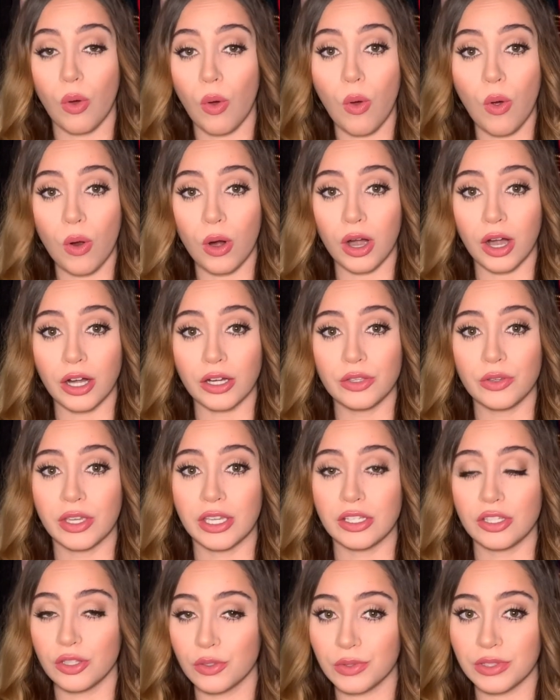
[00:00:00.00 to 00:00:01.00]
or you
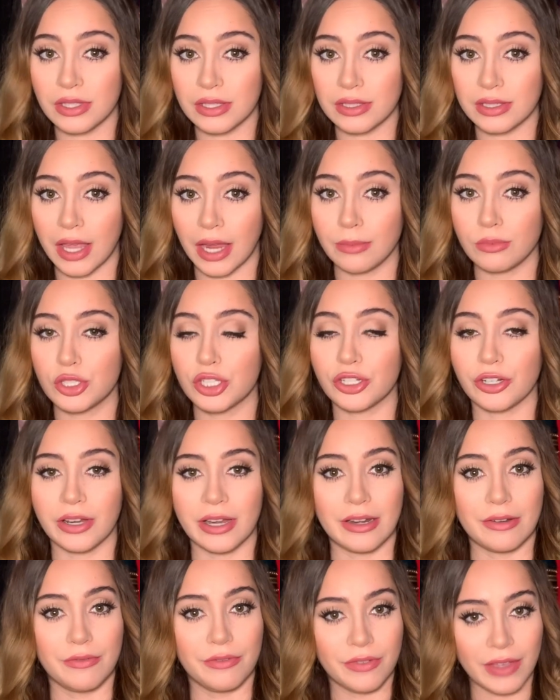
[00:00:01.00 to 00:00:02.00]
can use this time to your
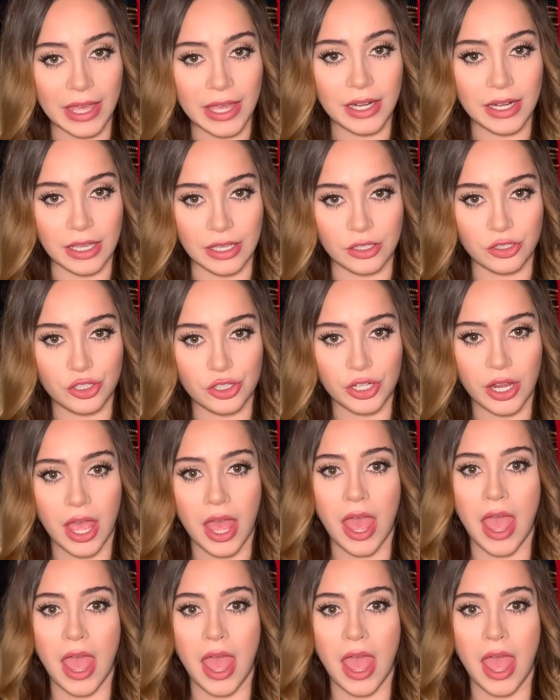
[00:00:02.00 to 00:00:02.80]
advantage